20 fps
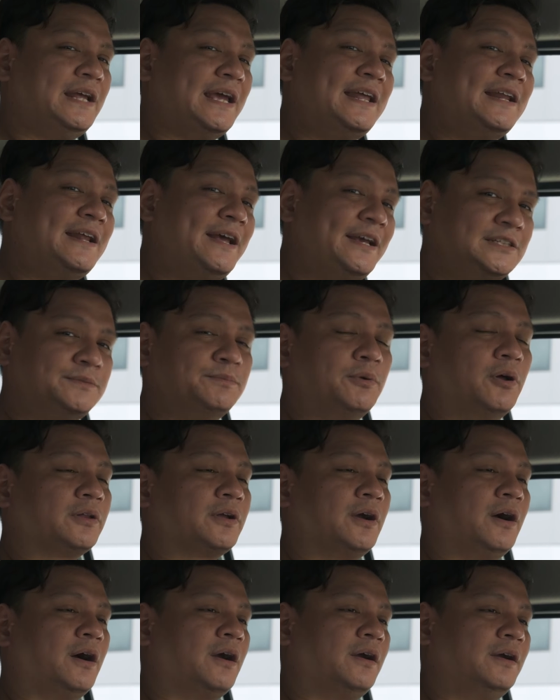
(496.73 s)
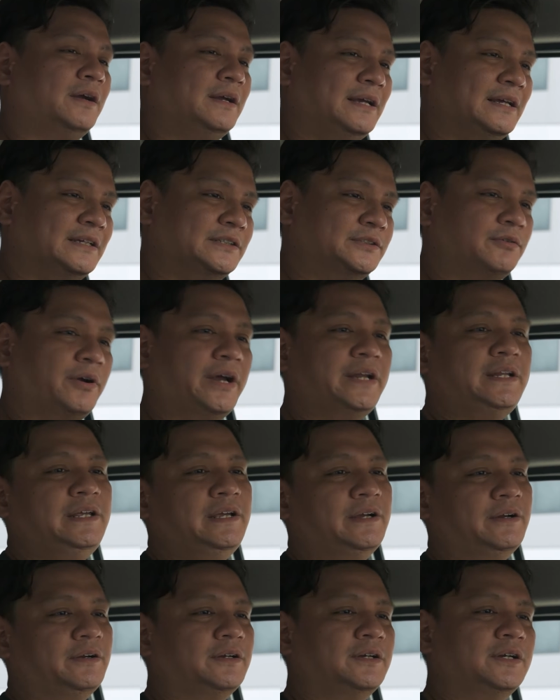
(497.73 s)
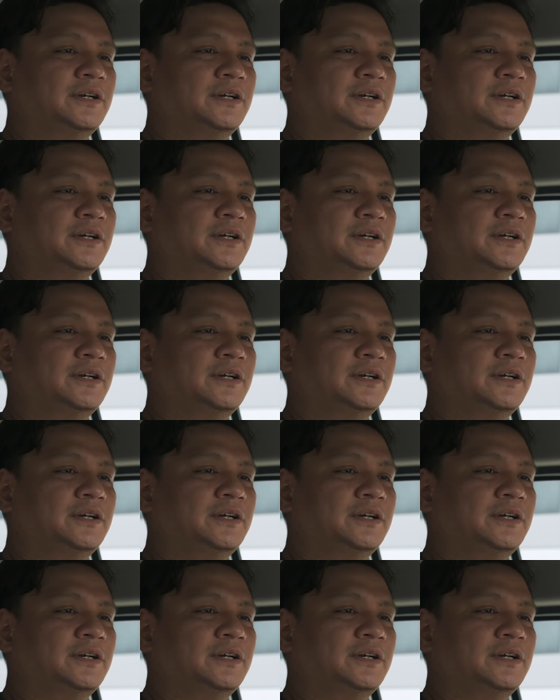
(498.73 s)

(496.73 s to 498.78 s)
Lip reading: in a small car is right here.